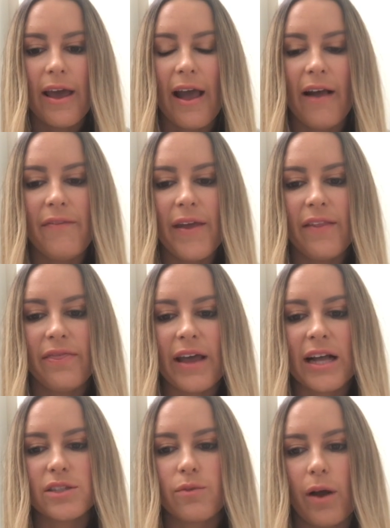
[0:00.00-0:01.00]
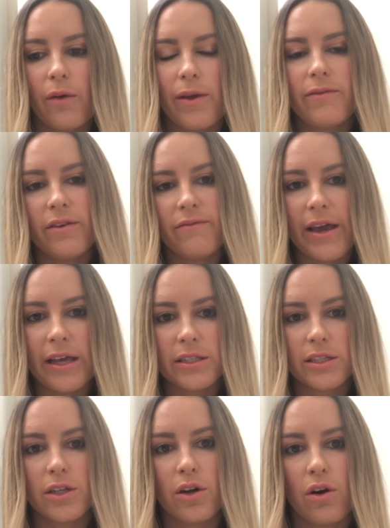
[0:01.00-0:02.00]
and then that's why we've
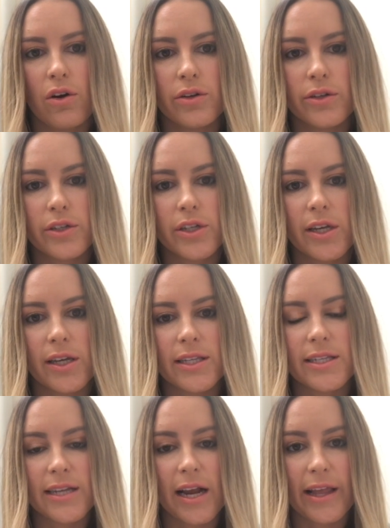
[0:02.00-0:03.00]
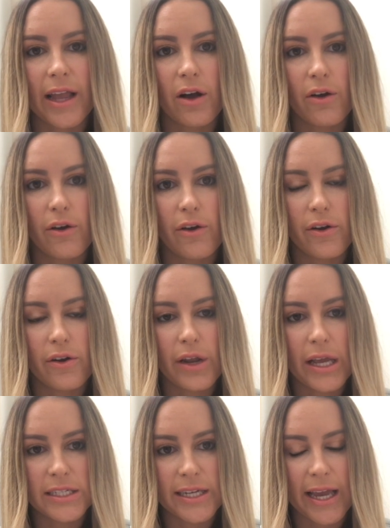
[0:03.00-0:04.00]
advanced it on to starting our own
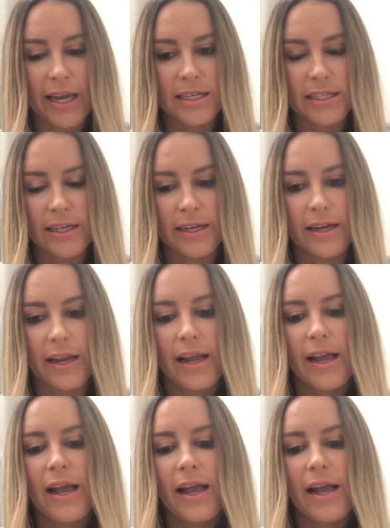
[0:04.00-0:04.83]
education.